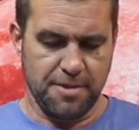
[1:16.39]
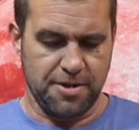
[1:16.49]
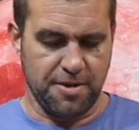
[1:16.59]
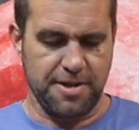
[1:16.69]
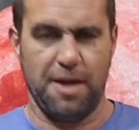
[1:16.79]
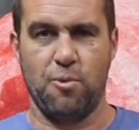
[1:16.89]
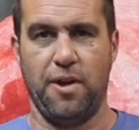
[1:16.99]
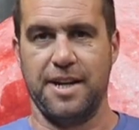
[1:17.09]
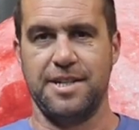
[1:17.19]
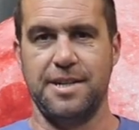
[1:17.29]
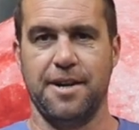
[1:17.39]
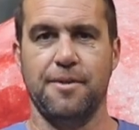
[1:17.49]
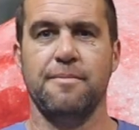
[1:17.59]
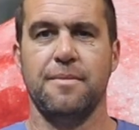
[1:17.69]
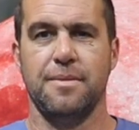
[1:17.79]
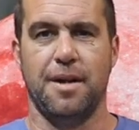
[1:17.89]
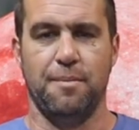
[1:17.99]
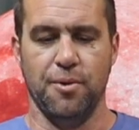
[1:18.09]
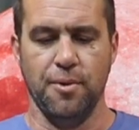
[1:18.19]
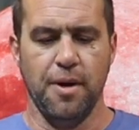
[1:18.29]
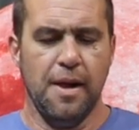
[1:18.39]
So it's a lot more like a sneaker than a boot,